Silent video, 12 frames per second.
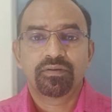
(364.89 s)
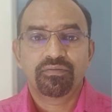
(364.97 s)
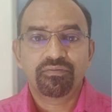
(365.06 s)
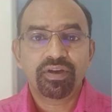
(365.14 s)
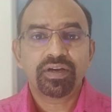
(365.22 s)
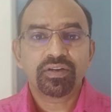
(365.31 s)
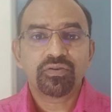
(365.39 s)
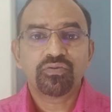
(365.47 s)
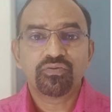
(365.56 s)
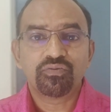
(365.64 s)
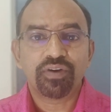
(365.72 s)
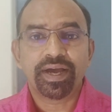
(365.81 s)
Where you
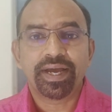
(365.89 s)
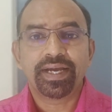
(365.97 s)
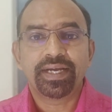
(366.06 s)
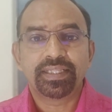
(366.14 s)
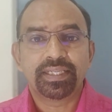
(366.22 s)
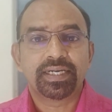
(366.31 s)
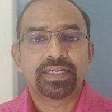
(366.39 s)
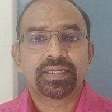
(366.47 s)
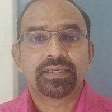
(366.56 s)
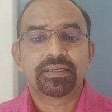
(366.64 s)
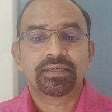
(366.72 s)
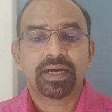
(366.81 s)
find that
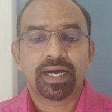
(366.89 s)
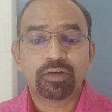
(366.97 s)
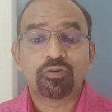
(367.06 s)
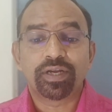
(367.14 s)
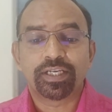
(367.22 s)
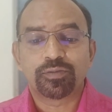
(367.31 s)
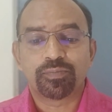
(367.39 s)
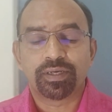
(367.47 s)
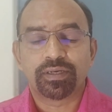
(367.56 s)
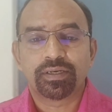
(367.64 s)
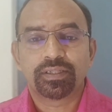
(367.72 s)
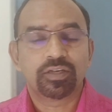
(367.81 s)

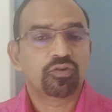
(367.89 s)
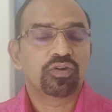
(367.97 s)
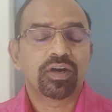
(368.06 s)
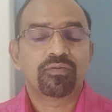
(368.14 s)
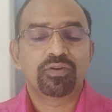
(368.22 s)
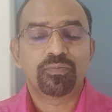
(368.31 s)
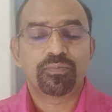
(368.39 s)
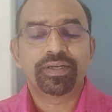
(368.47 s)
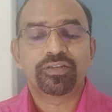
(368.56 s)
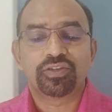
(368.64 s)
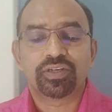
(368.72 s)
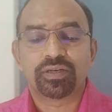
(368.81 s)
advertisement, that you have to
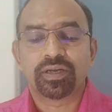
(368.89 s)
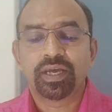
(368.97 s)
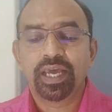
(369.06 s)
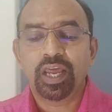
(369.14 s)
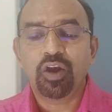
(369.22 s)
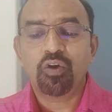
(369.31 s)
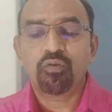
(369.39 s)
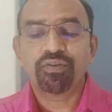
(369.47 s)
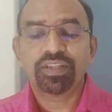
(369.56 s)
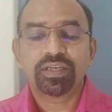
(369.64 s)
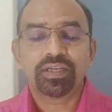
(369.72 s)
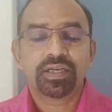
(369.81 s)
mention along
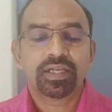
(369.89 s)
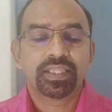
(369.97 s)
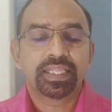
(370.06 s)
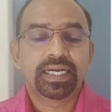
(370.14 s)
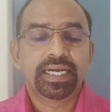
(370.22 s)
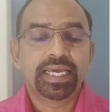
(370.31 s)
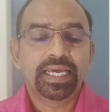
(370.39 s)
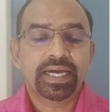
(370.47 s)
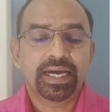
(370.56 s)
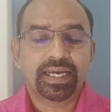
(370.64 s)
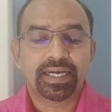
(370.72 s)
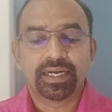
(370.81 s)
with the day
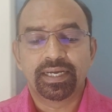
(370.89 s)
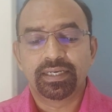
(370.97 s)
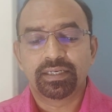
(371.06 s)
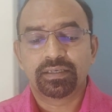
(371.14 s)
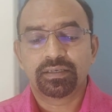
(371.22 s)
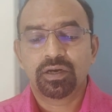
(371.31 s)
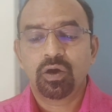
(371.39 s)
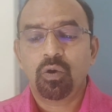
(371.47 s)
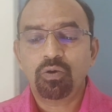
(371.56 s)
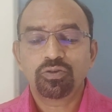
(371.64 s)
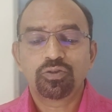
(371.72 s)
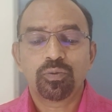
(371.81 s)
and the date.
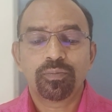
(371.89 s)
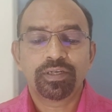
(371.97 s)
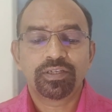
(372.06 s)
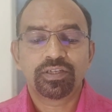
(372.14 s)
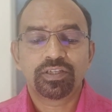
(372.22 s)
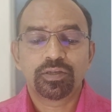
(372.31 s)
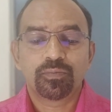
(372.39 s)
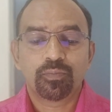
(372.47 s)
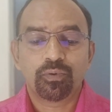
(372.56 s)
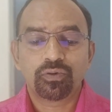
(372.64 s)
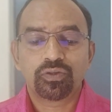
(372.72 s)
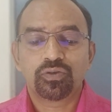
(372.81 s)
Also mention the
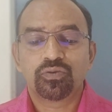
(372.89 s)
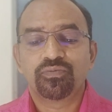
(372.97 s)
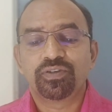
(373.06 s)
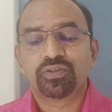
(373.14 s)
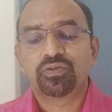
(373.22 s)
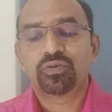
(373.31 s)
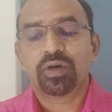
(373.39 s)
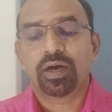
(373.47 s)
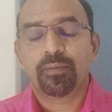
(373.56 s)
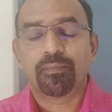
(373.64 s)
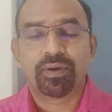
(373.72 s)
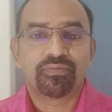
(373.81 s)
post you wish to
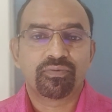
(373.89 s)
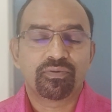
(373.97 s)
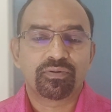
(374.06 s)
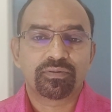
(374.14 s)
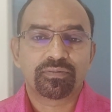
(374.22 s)
apply for.